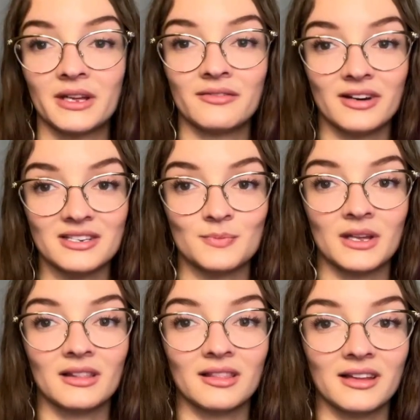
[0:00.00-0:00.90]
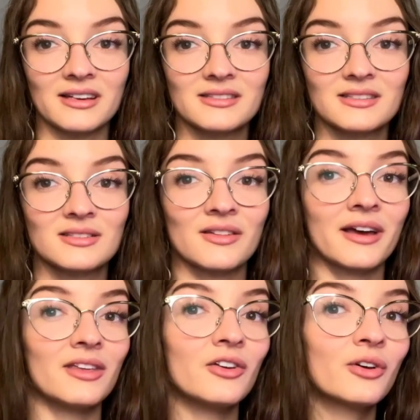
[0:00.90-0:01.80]
investment list so
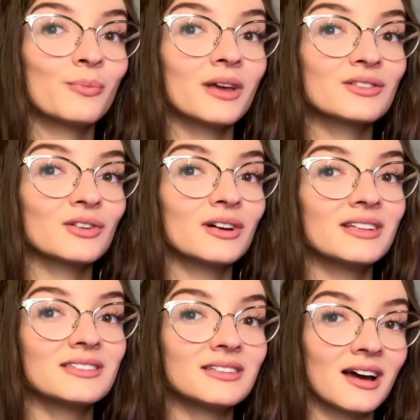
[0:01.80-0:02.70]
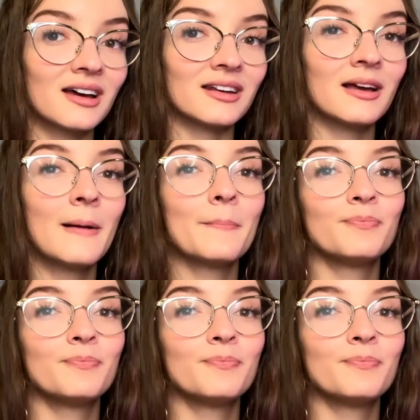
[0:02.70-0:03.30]
that you can make sure it's done